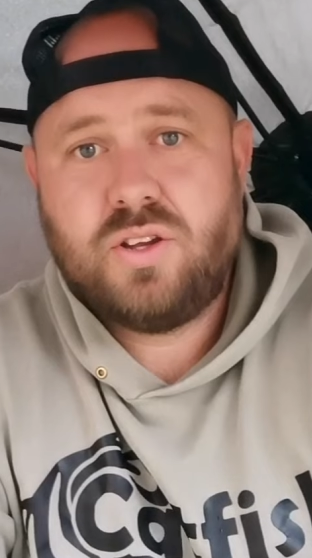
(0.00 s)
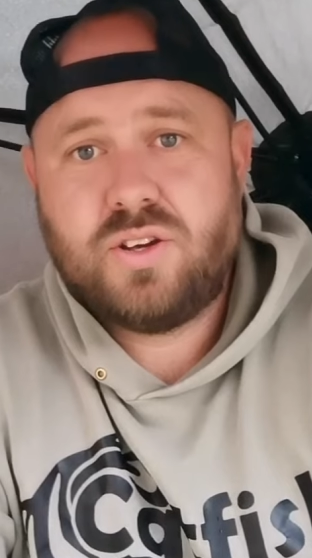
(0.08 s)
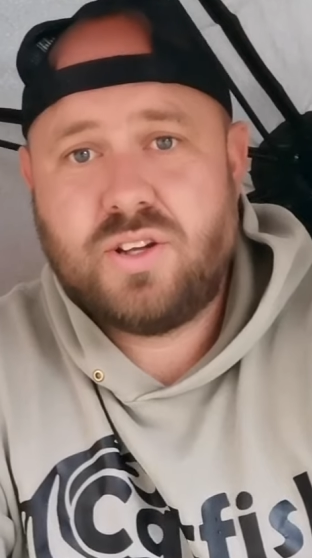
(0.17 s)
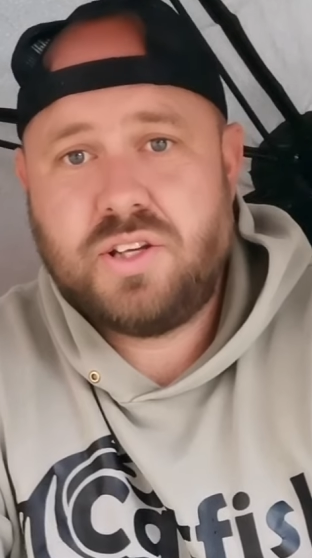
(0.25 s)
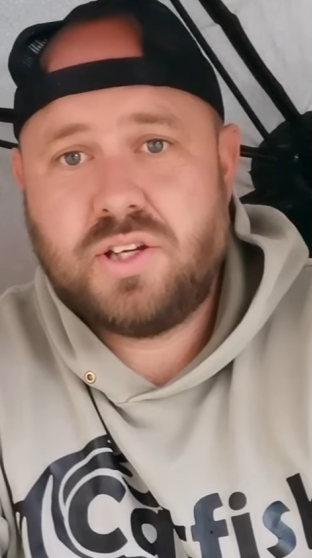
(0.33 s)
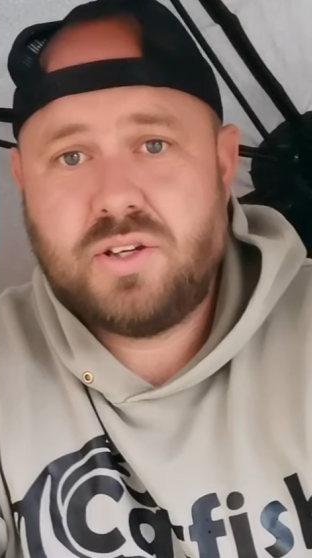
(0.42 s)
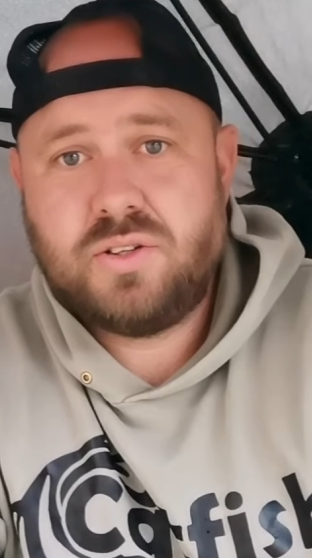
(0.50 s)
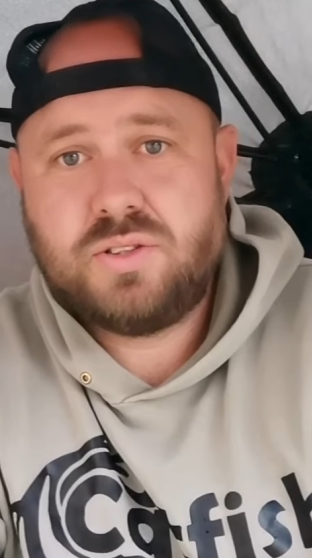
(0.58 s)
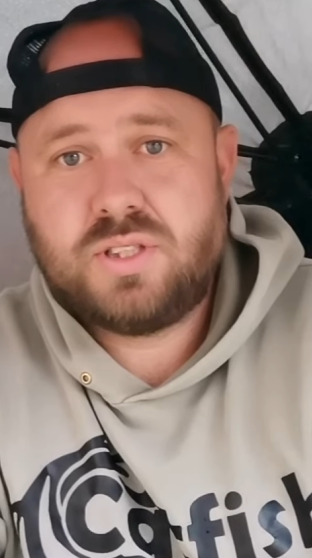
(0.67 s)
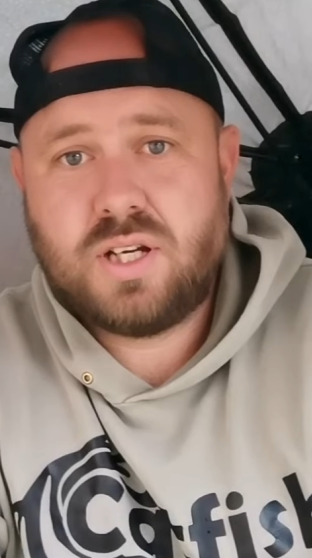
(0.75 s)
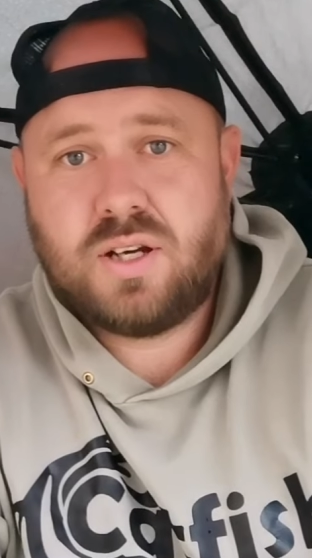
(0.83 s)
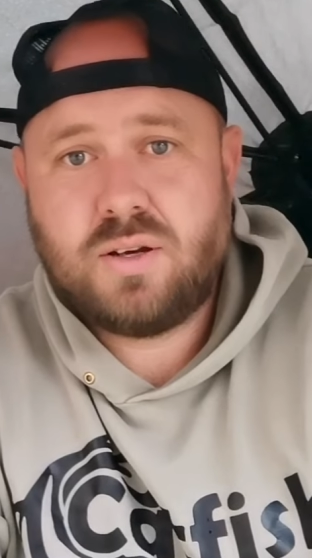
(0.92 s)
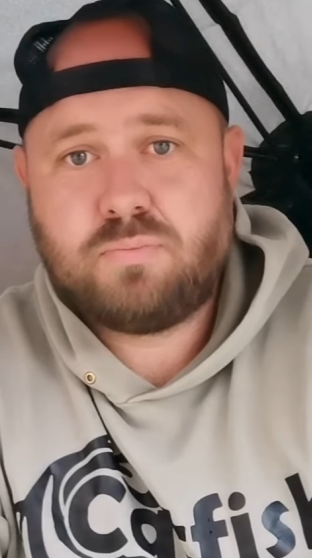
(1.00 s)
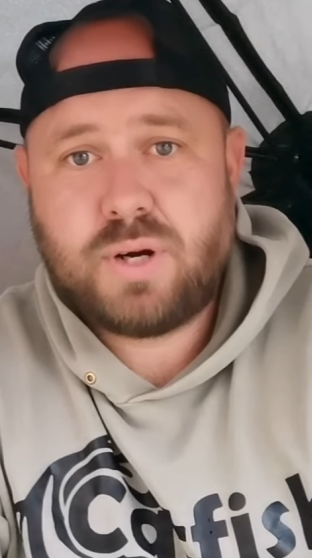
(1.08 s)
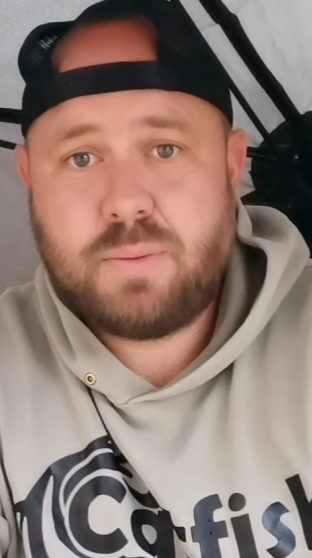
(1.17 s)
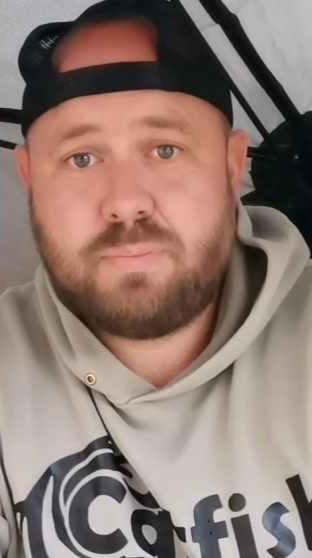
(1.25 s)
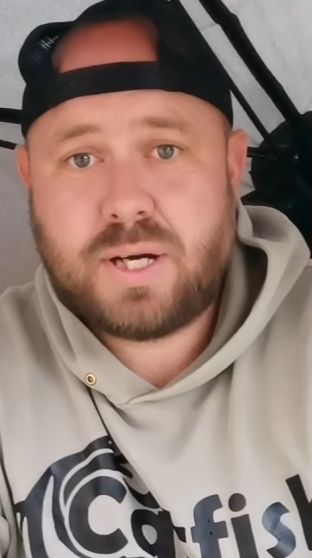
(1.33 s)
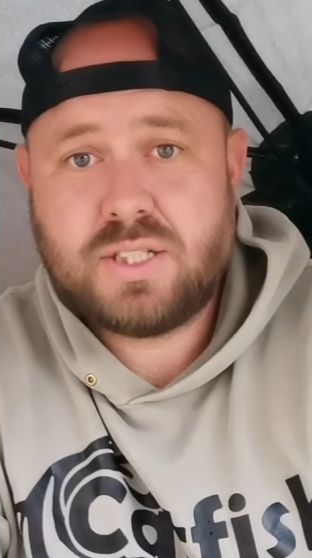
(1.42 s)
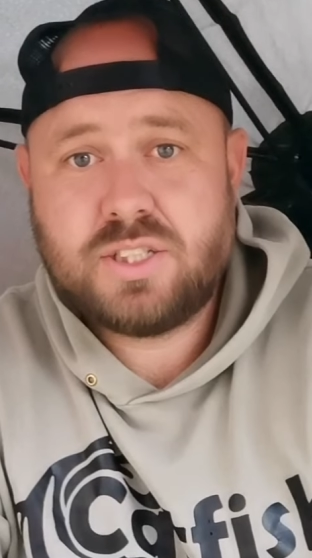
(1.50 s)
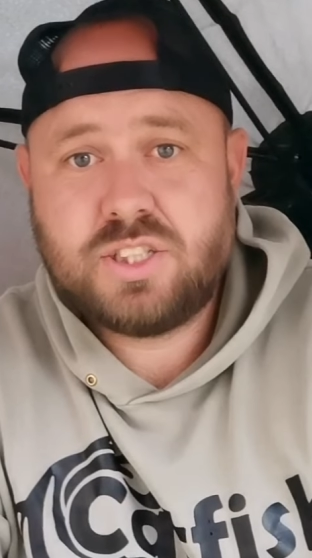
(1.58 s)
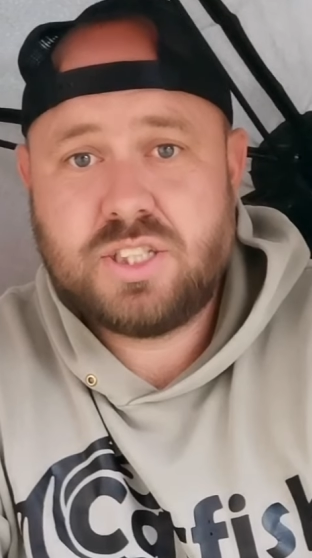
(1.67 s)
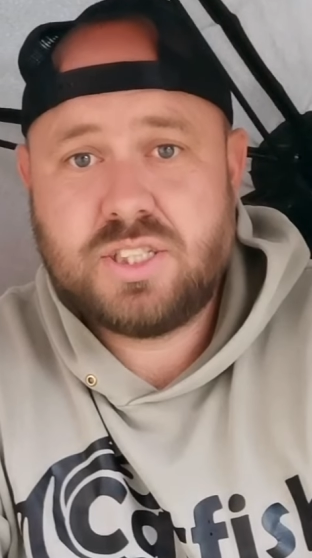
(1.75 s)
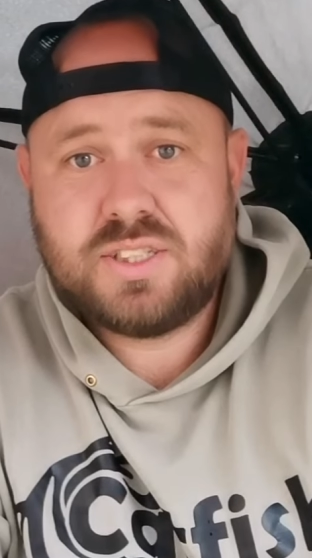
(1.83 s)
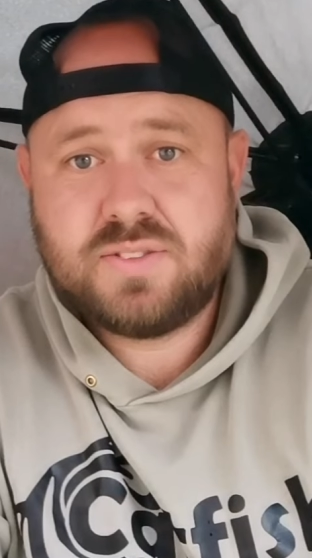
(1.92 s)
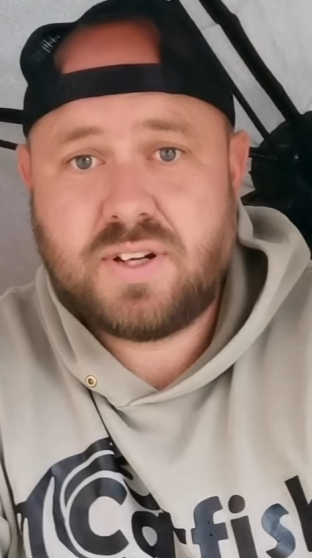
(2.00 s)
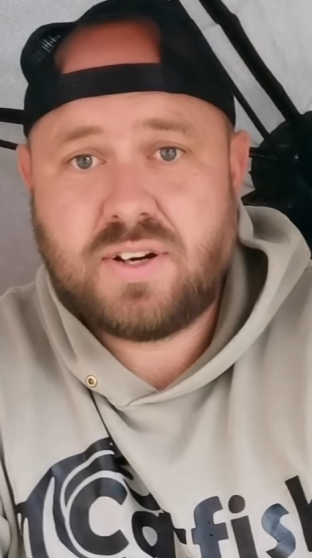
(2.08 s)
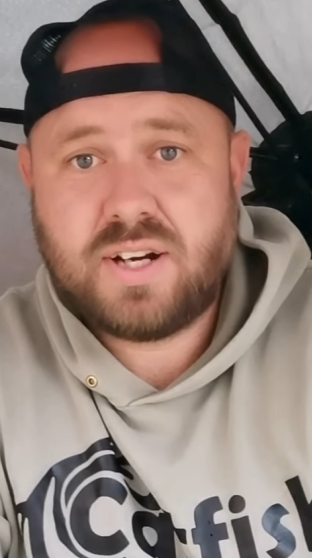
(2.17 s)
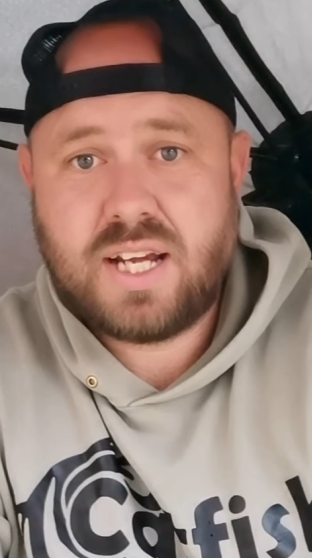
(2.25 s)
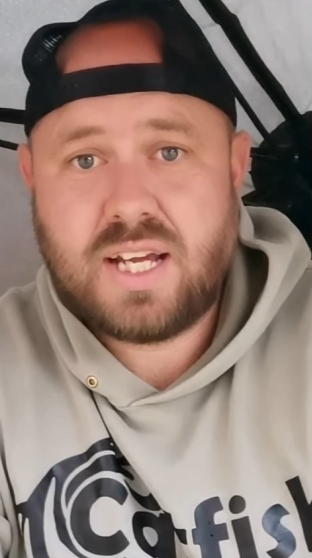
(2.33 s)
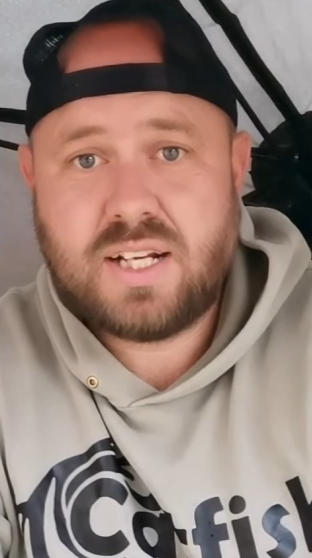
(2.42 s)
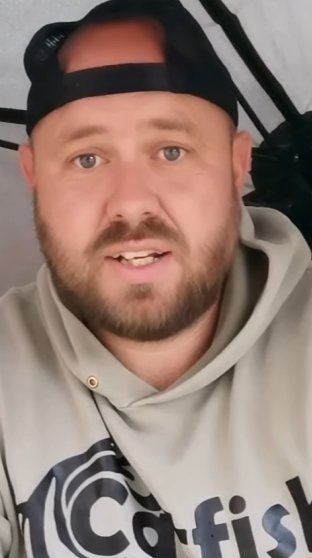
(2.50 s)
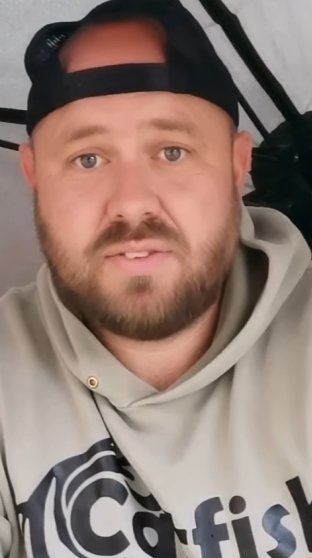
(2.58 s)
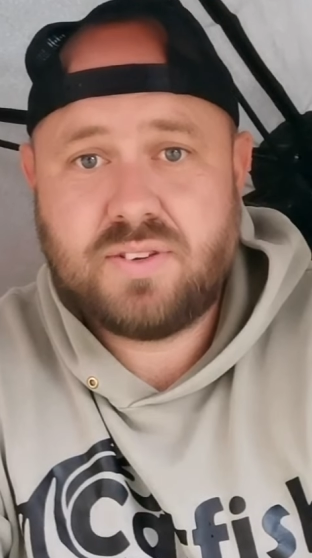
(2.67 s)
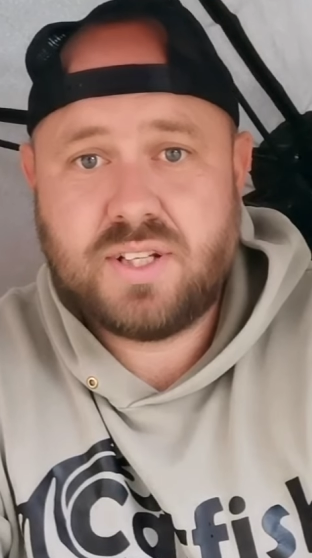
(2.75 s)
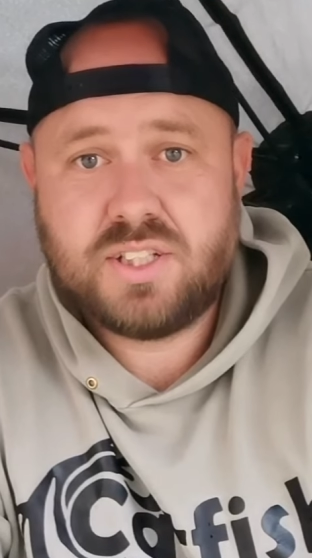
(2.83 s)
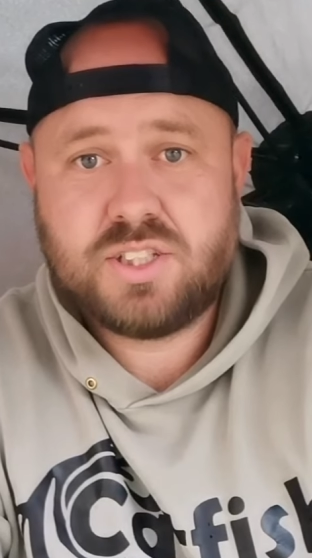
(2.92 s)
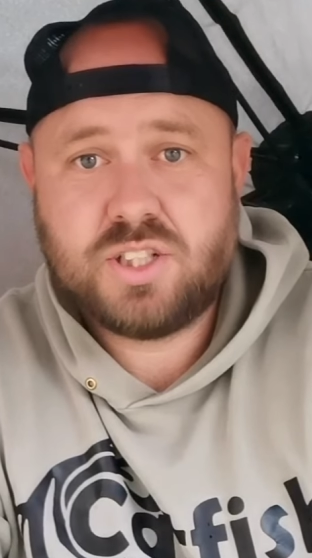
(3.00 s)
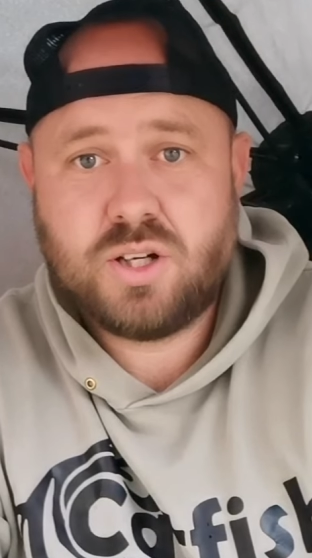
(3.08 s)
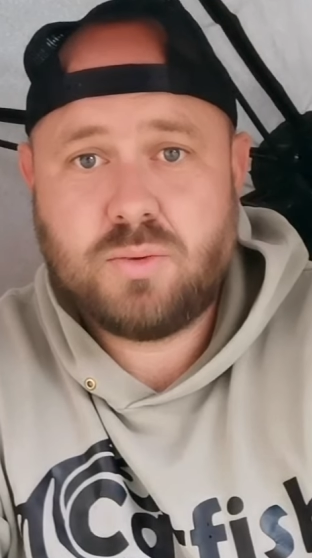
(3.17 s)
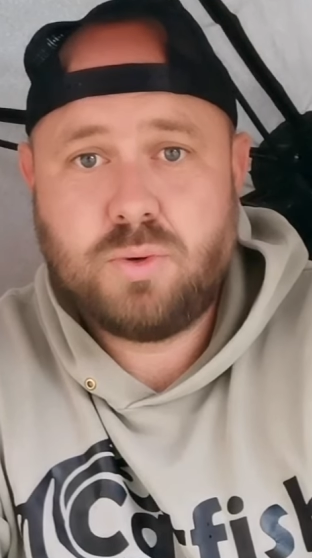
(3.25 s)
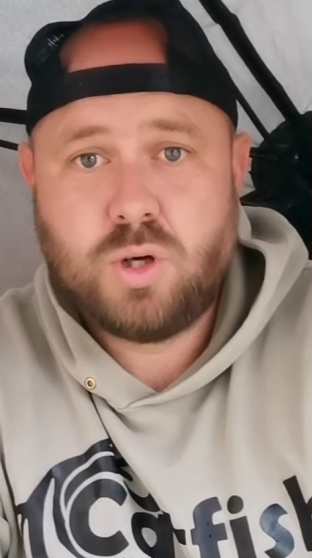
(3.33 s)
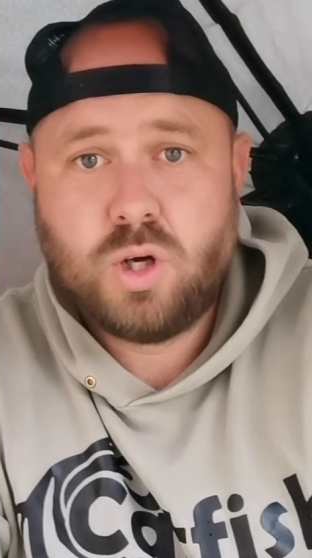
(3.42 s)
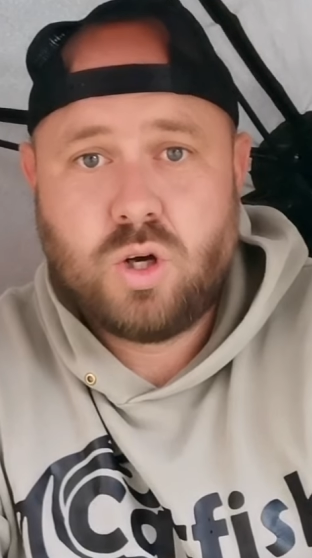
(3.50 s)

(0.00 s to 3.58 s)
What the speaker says: You can use bread punches, is very handy for this job,